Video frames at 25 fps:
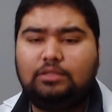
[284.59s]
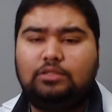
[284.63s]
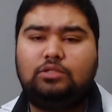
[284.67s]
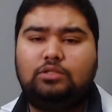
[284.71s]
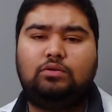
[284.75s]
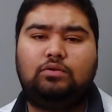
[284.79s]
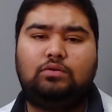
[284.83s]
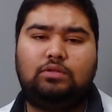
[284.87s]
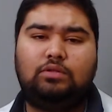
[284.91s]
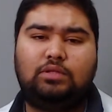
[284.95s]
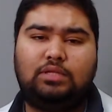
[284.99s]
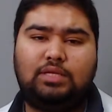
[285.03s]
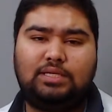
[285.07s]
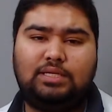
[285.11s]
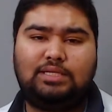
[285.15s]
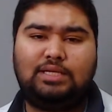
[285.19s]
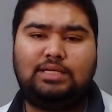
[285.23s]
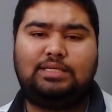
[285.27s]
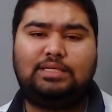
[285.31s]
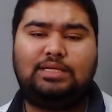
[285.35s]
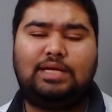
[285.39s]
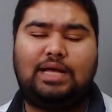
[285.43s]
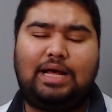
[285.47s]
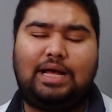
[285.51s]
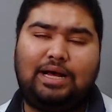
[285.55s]
So this
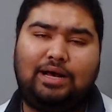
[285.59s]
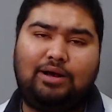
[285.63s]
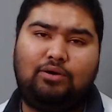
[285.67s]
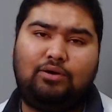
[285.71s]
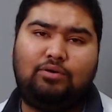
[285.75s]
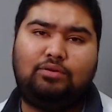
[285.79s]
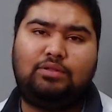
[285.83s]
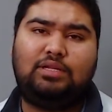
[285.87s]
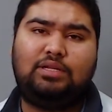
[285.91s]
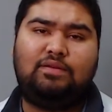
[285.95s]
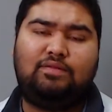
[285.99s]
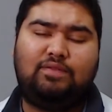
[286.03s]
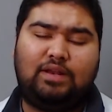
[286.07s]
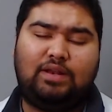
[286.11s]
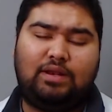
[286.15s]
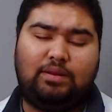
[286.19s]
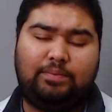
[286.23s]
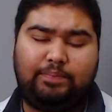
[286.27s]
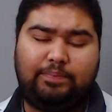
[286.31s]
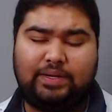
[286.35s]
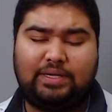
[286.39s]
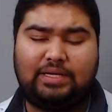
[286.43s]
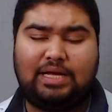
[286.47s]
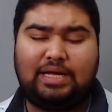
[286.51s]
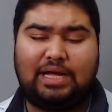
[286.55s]
is how the
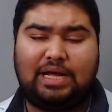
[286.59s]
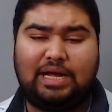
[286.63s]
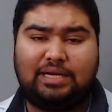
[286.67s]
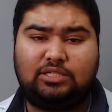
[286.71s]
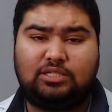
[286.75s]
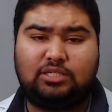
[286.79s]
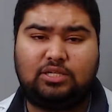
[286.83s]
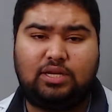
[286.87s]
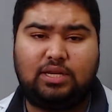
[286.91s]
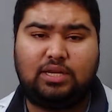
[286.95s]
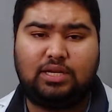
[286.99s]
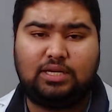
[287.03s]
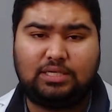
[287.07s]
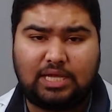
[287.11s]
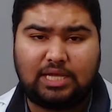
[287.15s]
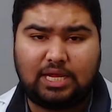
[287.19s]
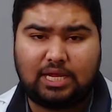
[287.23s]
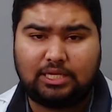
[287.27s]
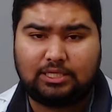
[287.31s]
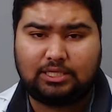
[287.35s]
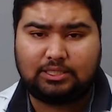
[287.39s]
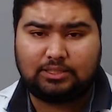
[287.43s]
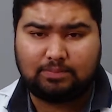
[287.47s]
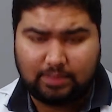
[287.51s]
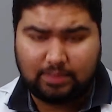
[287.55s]
development actually
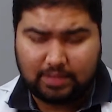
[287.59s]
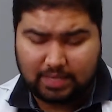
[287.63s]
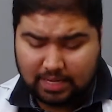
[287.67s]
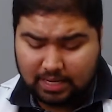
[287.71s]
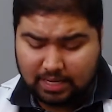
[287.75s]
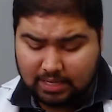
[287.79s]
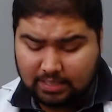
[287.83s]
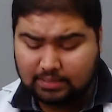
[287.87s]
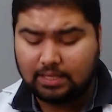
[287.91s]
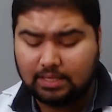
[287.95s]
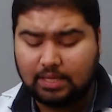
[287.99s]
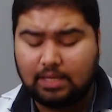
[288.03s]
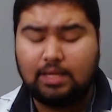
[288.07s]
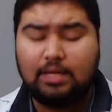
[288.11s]
takes place.